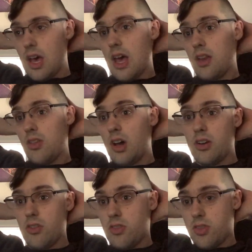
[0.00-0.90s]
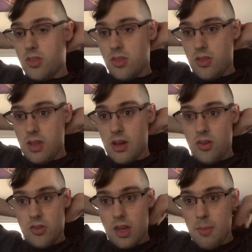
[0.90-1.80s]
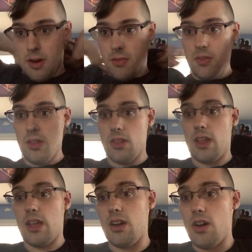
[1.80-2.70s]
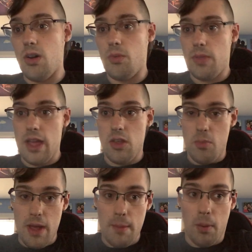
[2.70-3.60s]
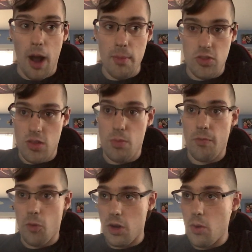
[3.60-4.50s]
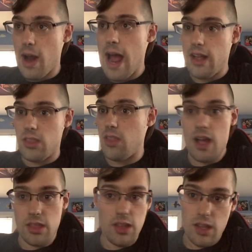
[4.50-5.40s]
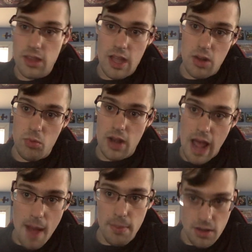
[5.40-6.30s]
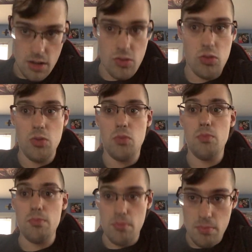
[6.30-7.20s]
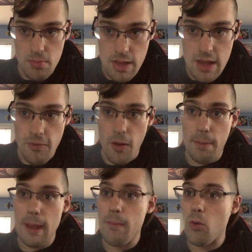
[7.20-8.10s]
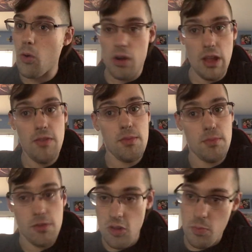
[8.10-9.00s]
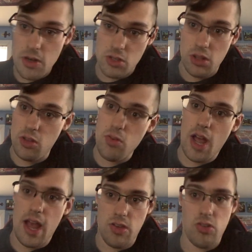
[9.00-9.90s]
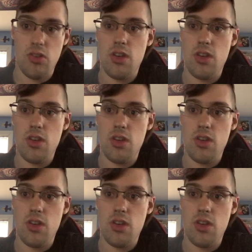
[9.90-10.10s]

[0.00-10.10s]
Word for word: and to understand the understatement of feeling like you know that you made promises before you were hacked not thinking that it would happen to me of all people or even especially you guys